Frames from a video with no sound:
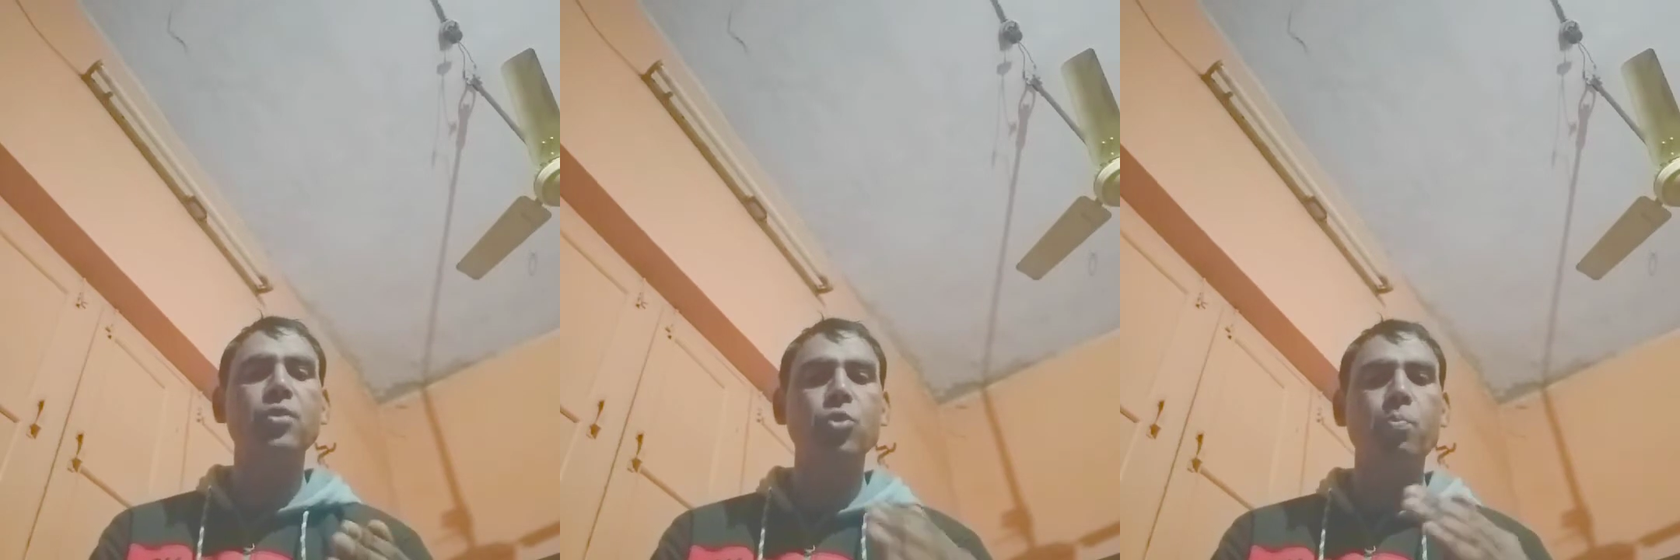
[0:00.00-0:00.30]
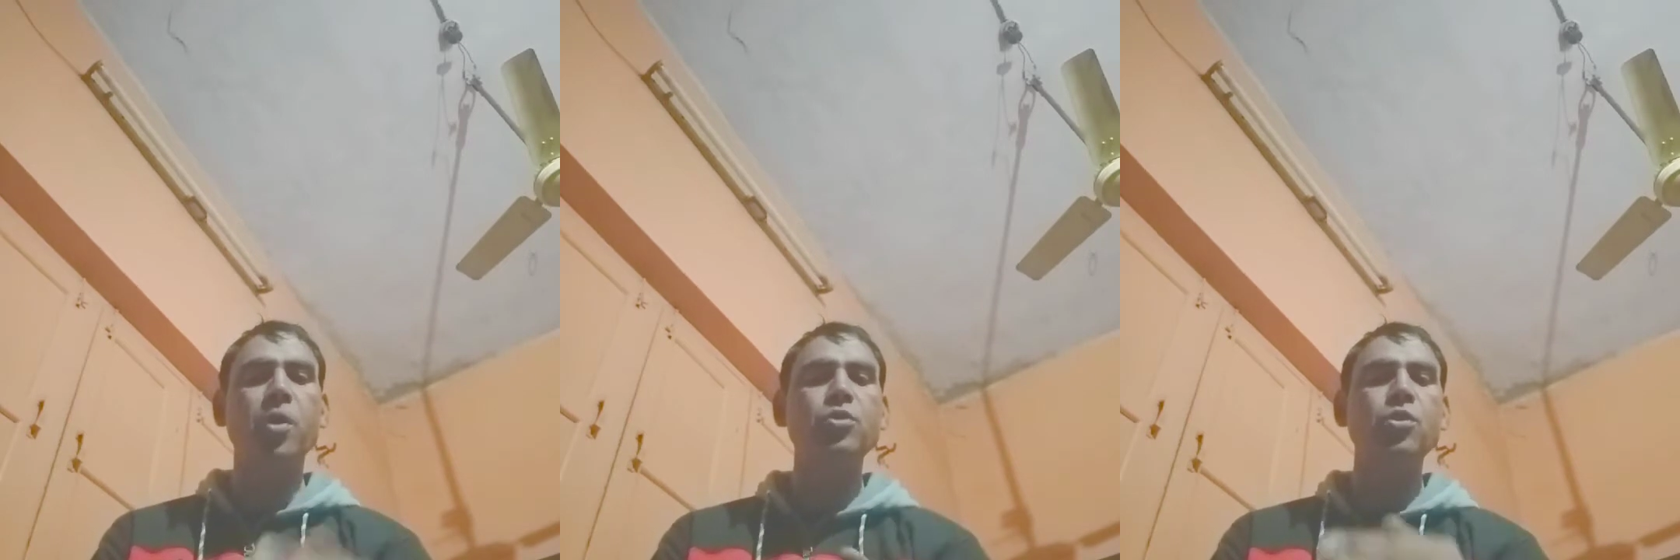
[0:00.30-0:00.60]
So
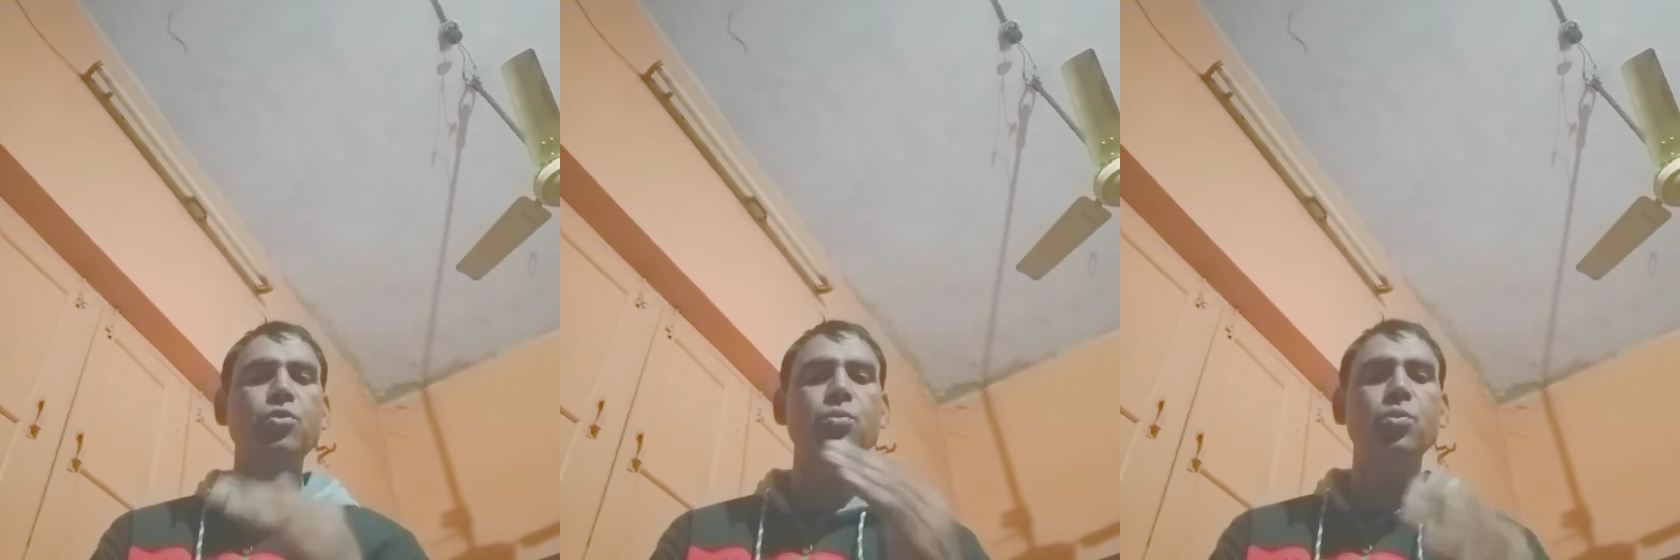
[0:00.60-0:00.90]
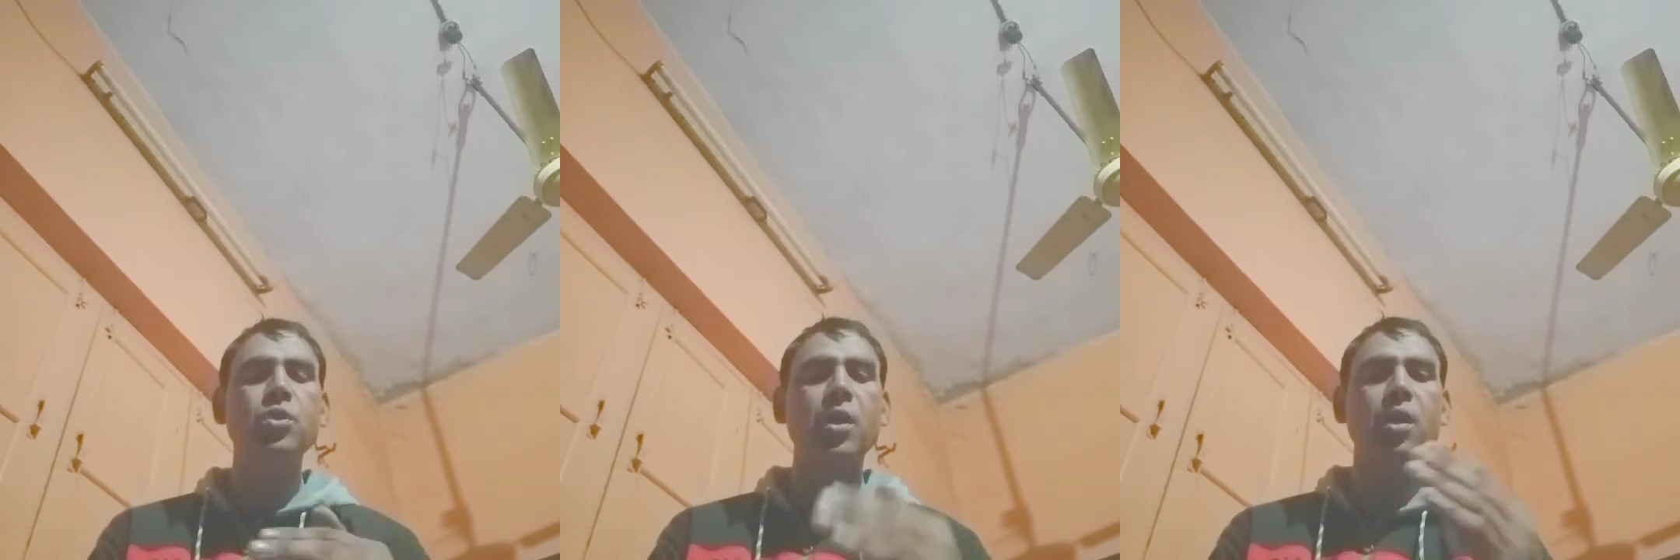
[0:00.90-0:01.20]

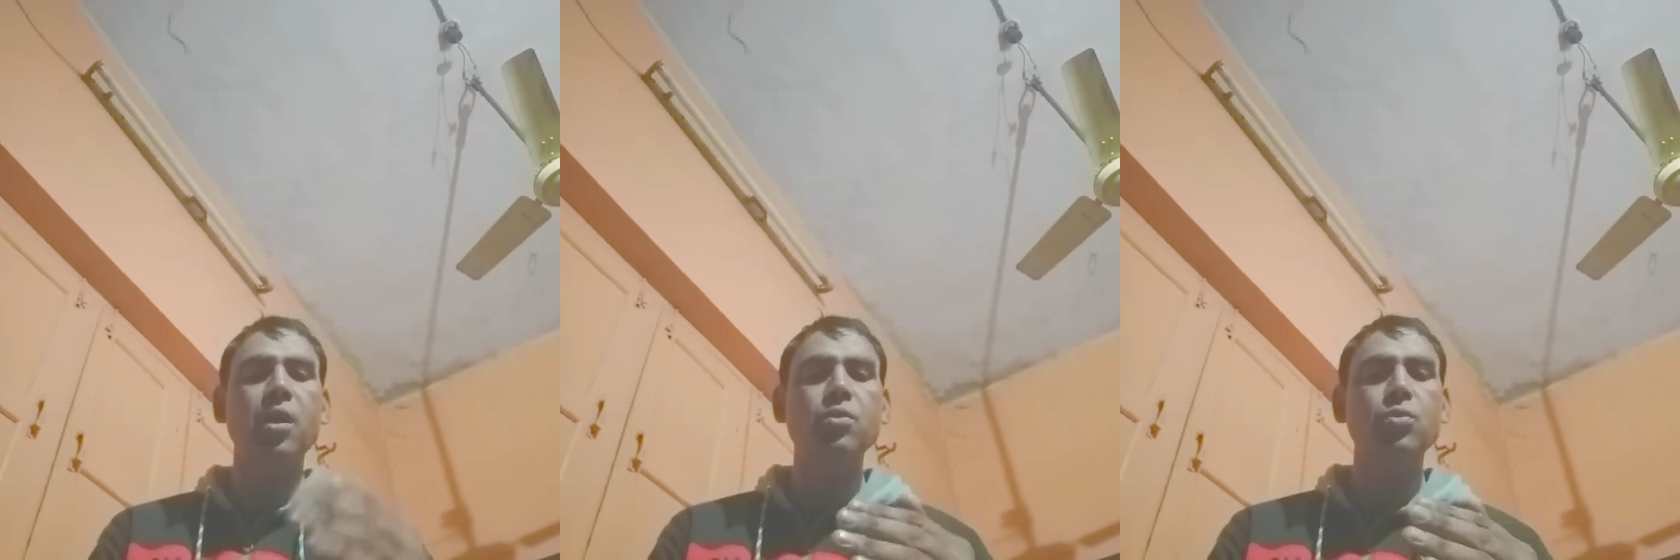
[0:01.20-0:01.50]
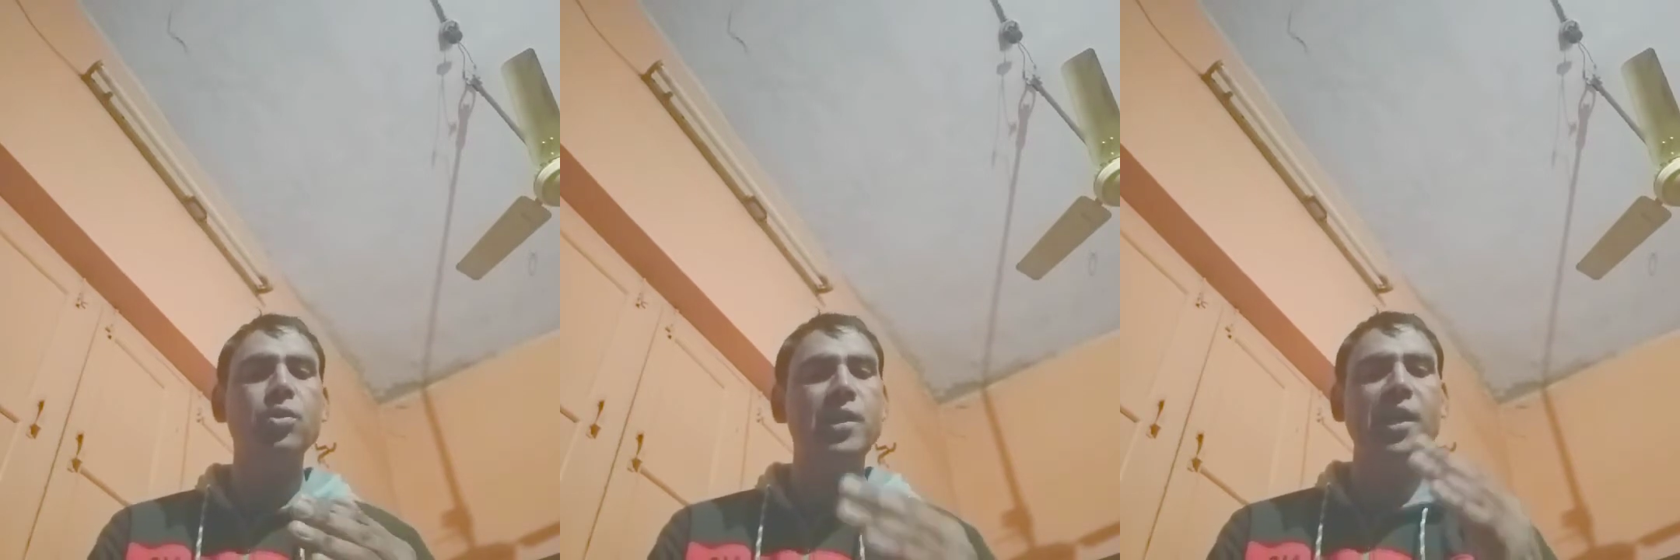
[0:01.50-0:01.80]
possessives are
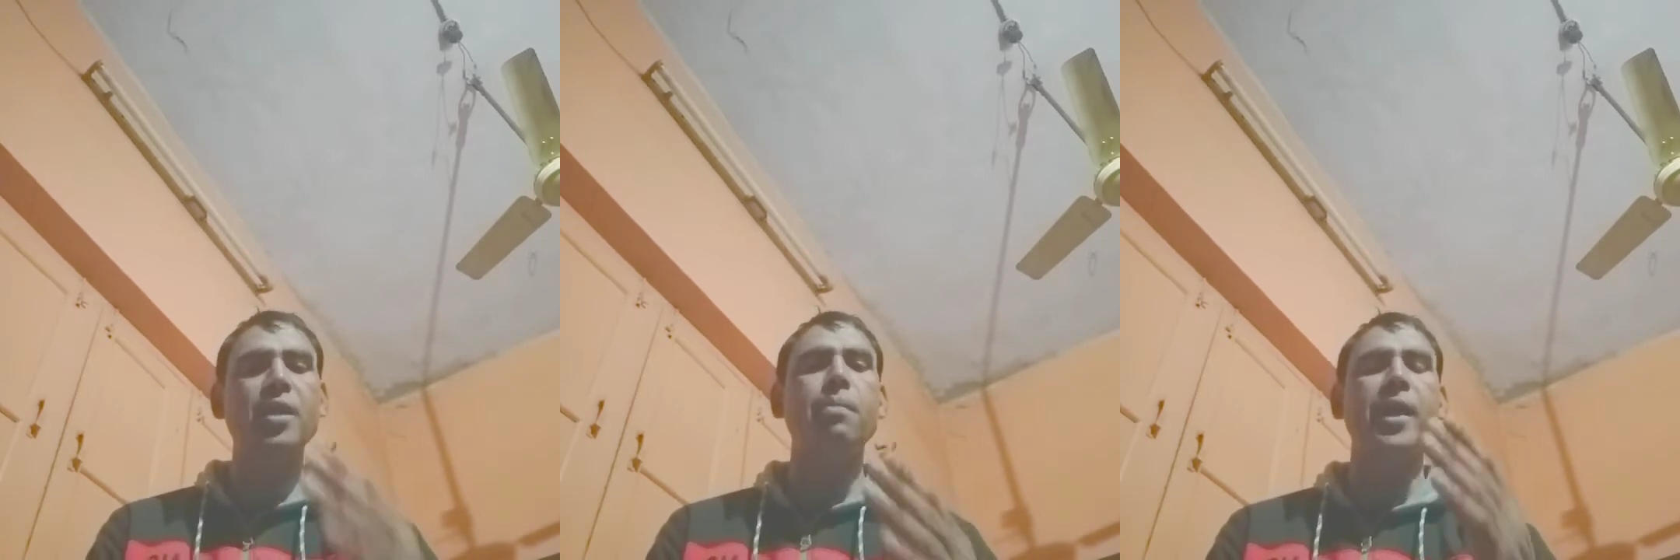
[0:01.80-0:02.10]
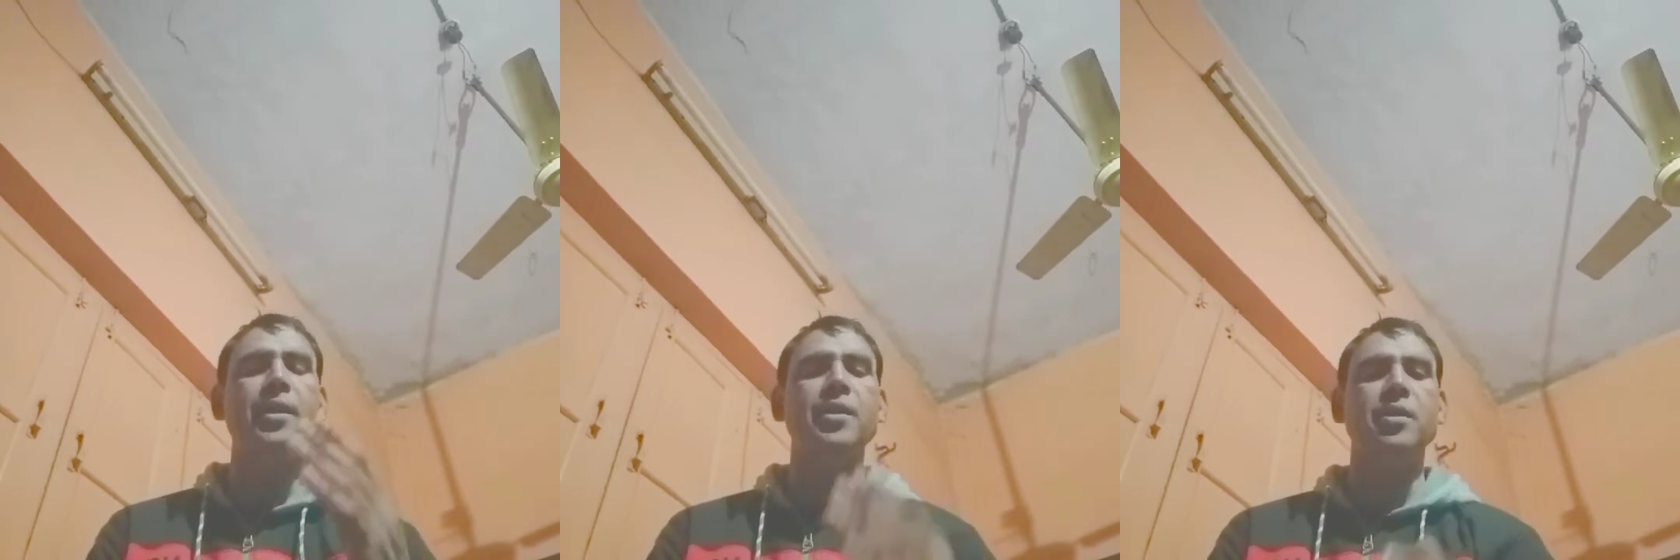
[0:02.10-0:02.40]
also
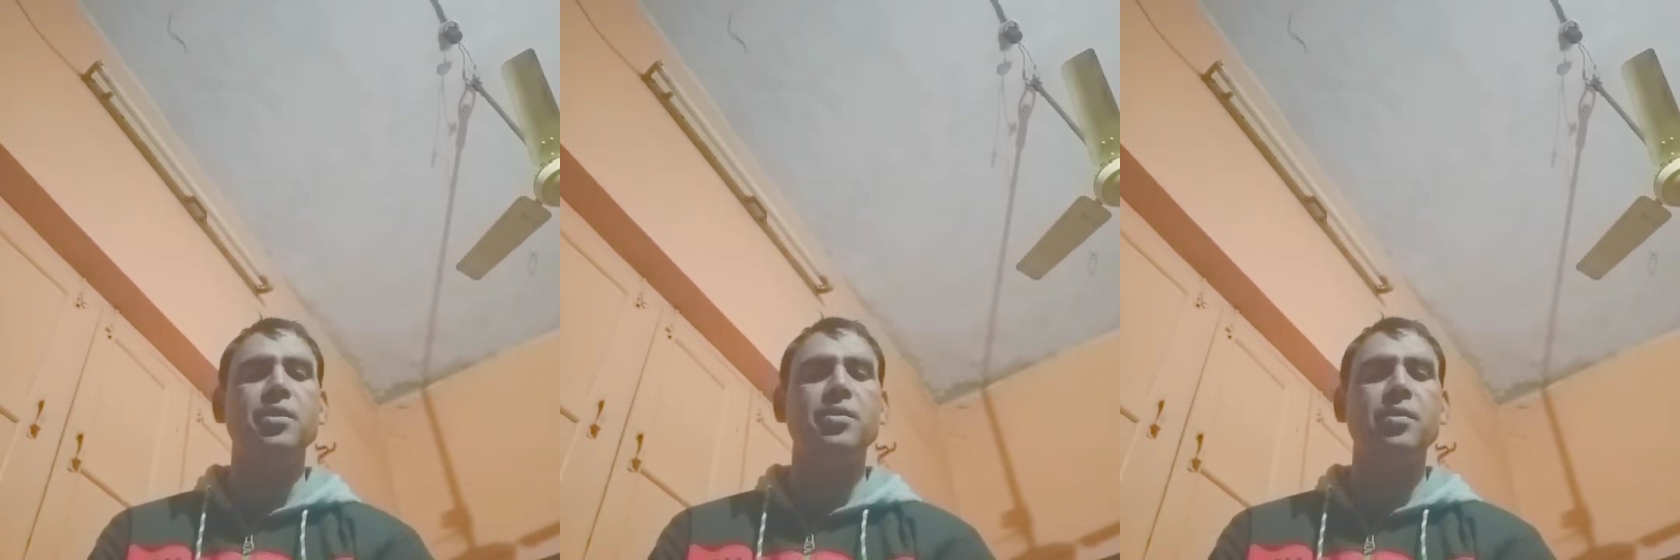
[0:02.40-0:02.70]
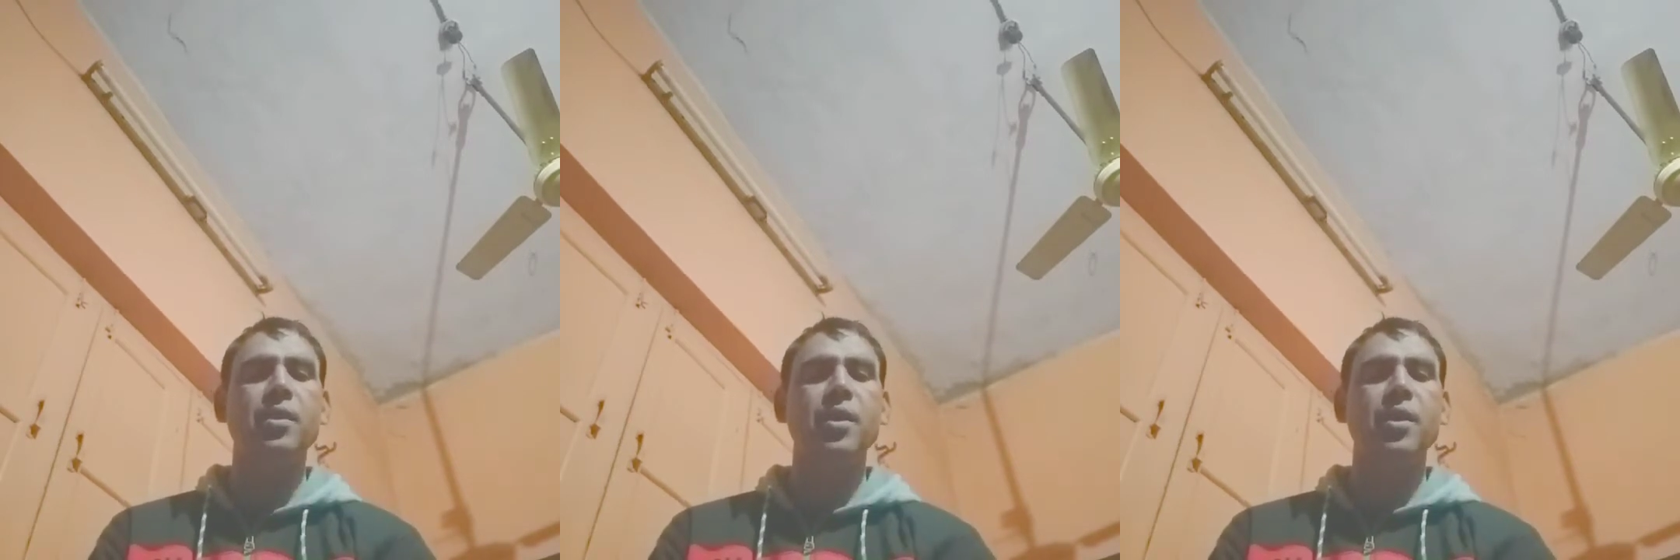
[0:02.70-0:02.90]
determiners.